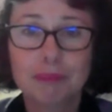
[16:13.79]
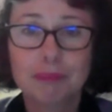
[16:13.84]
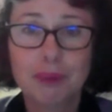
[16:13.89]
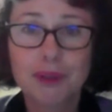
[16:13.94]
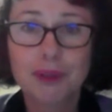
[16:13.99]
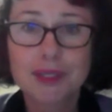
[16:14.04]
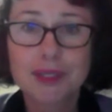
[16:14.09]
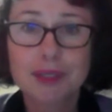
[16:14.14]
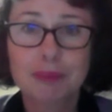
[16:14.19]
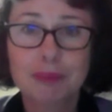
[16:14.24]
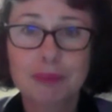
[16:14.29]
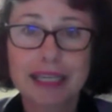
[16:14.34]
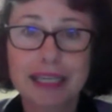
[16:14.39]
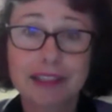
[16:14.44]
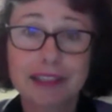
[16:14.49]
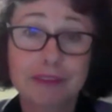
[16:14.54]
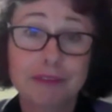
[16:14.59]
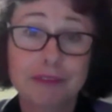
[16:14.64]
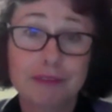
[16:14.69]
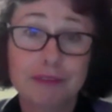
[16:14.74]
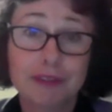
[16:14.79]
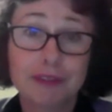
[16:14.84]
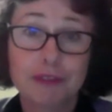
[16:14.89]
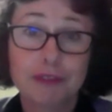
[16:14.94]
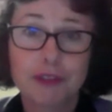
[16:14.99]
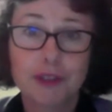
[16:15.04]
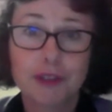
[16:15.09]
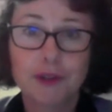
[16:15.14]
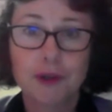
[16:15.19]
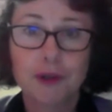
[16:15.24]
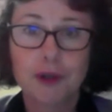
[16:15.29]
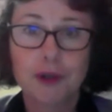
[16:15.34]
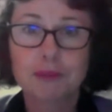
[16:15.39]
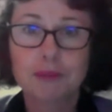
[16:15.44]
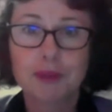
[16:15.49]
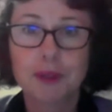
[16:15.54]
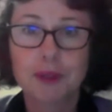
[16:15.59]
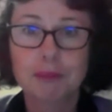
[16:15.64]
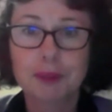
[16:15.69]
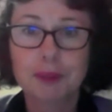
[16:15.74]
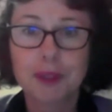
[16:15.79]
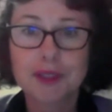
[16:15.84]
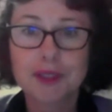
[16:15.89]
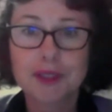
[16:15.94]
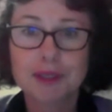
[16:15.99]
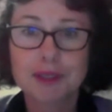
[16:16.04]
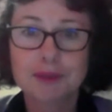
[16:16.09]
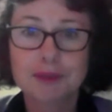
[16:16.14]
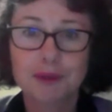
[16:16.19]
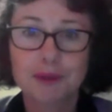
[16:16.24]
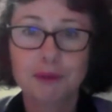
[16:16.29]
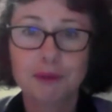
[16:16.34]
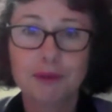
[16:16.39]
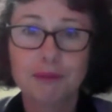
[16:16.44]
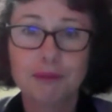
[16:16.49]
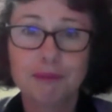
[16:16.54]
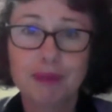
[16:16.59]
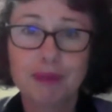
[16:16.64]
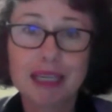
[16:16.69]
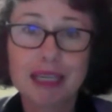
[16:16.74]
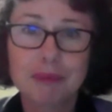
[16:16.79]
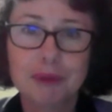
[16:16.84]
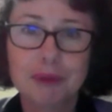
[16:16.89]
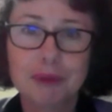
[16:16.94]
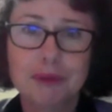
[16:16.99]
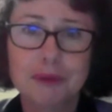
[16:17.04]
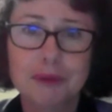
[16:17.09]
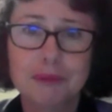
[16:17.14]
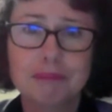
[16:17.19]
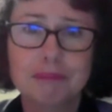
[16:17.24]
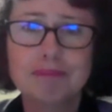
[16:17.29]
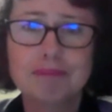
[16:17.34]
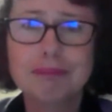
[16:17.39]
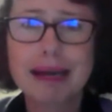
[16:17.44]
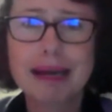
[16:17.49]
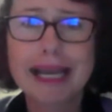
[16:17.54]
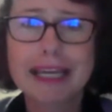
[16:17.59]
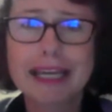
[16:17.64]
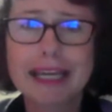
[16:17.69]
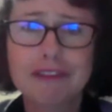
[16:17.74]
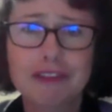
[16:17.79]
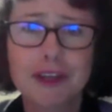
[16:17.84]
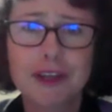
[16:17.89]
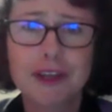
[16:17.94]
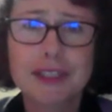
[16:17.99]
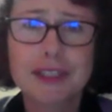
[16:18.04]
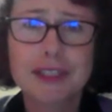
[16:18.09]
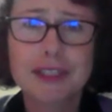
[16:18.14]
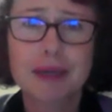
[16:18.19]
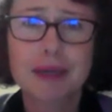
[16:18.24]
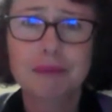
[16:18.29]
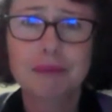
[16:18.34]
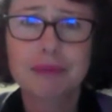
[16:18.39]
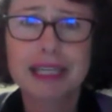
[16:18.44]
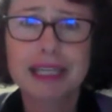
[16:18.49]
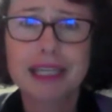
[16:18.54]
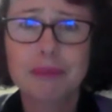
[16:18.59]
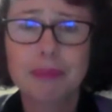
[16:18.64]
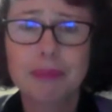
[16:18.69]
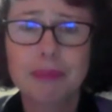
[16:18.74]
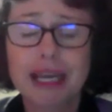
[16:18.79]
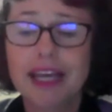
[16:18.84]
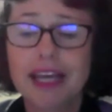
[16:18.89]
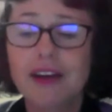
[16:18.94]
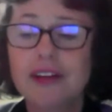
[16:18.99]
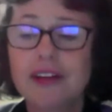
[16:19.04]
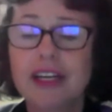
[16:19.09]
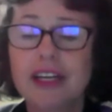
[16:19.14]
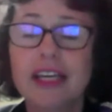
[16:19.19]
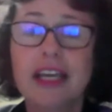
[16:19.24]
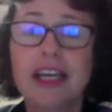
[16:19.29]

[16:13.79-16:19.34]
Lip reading: possibly the food group that most people may have heard something about.